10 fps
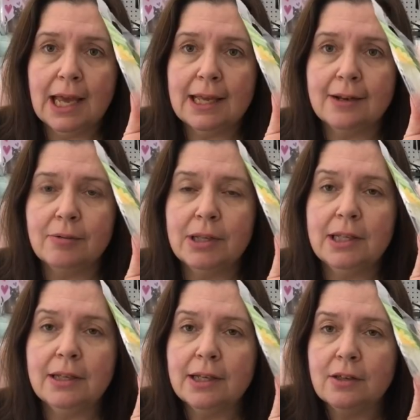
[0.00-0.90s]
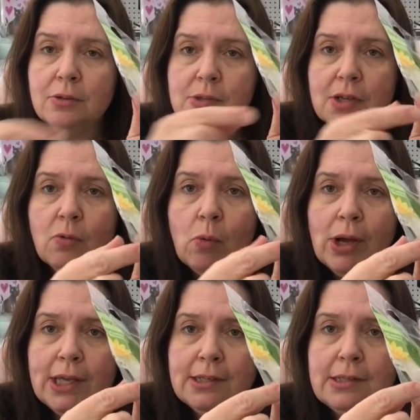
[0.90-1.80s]
And I really like using
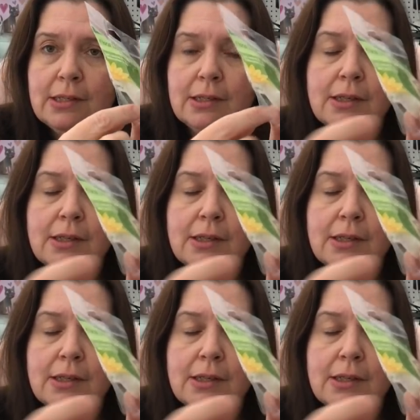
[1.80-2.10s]
white